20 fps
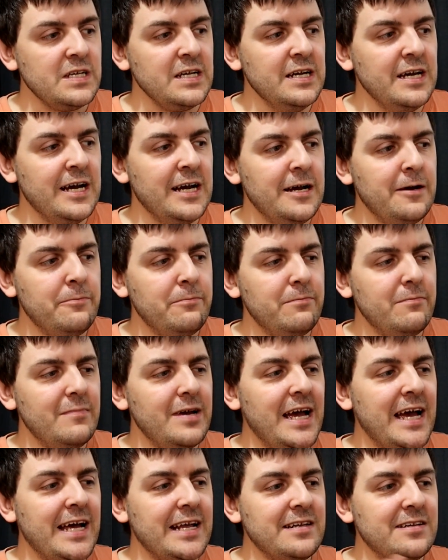
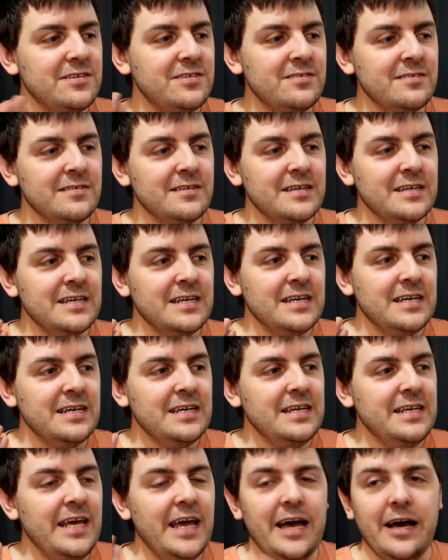and
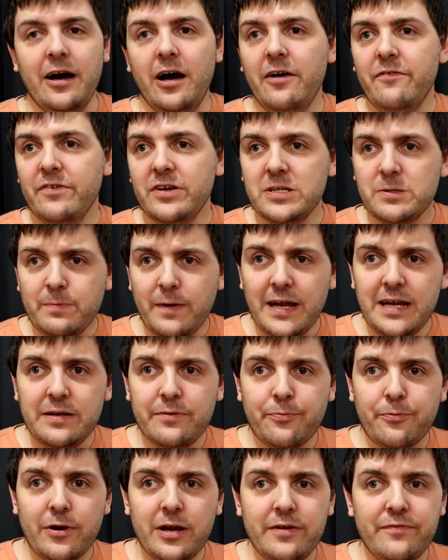yeah, I've
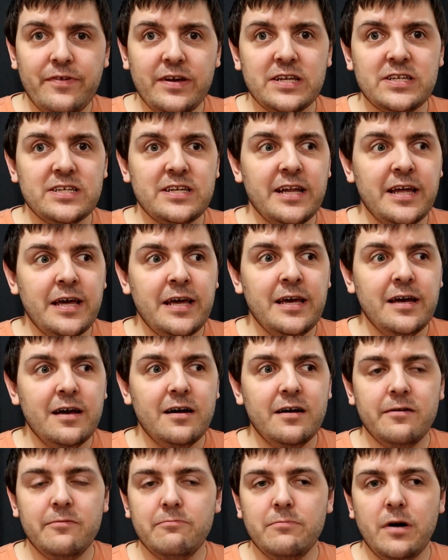explained previously,
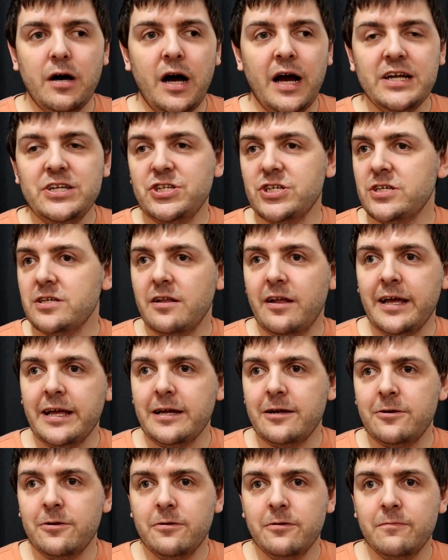I just
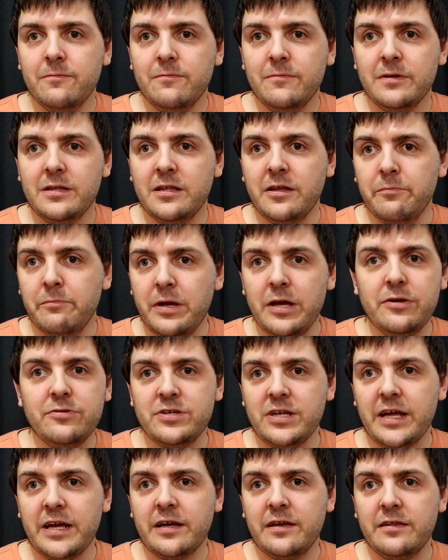like the
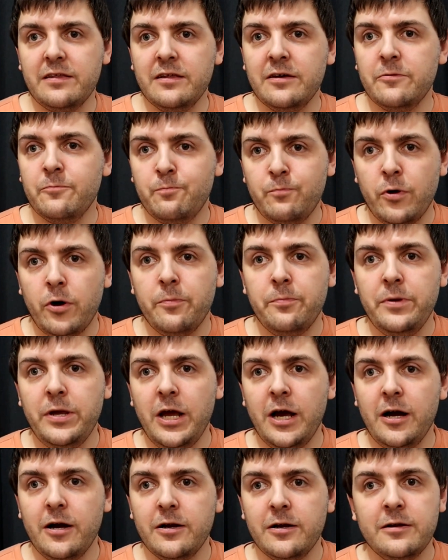music that Bob
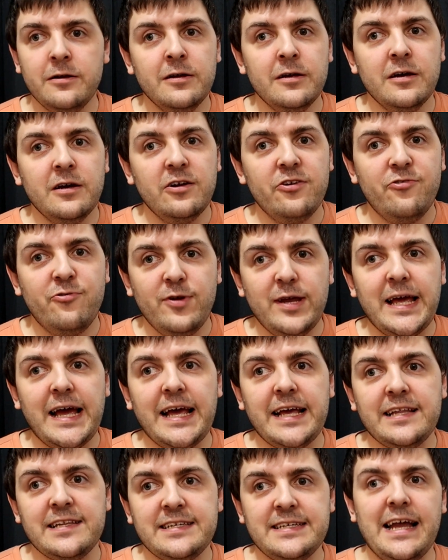Young
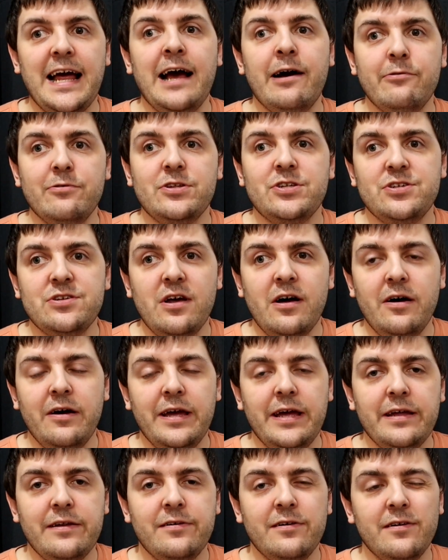creates
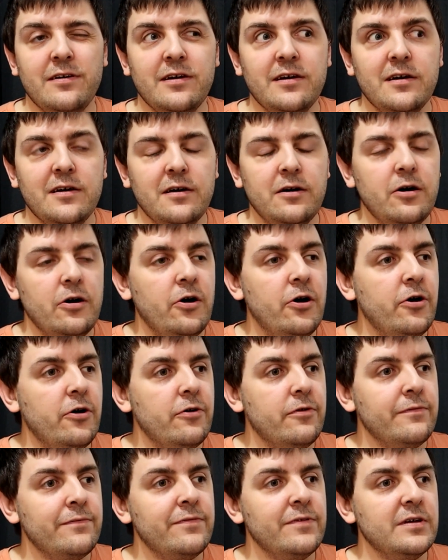outside
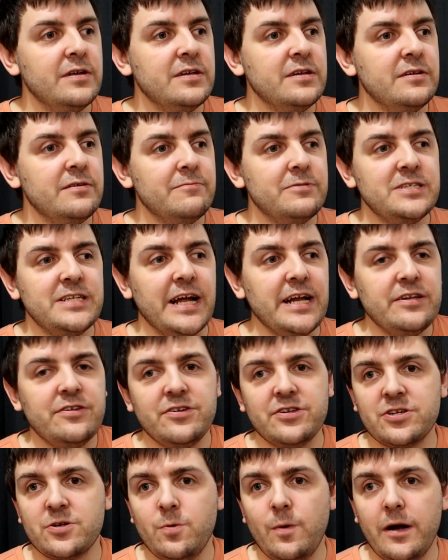of
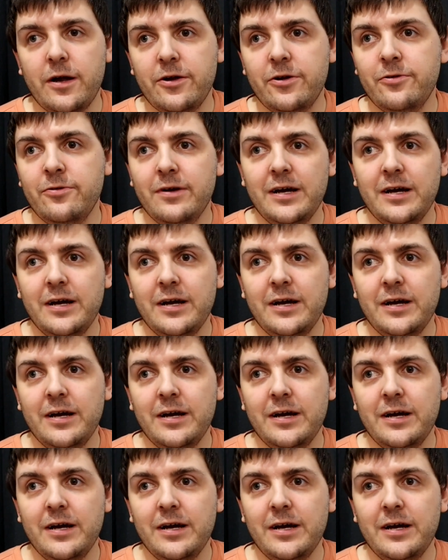Status Quo,